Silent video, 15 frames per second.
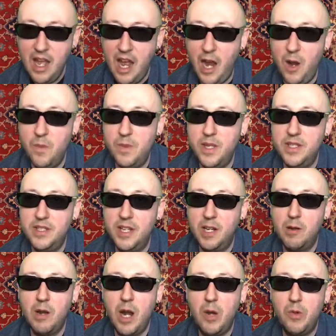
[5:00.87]
I hope they
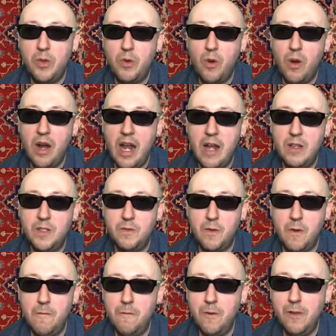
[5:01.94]
stick around with Gorehouse
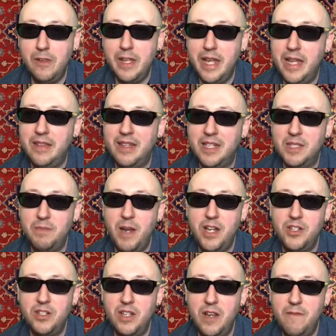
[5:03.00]
for a full length,
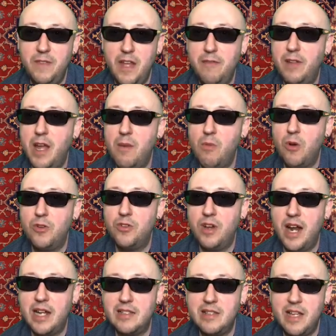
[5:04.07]
especially if they've got more
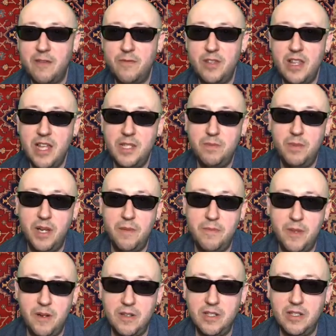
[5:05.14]
tracks like Voluspa up
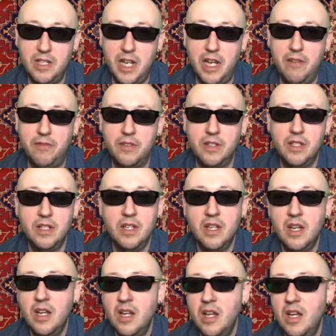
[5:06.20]
their sleeve.
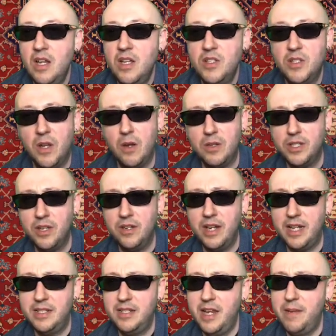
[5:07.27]
So until
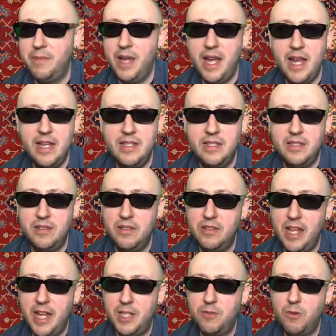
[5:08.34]
next time, guys,
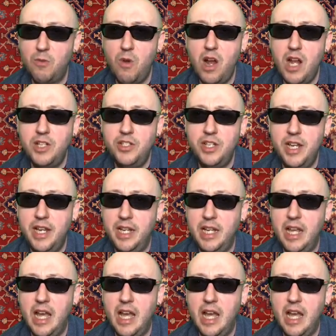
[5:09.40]
thanks for watching.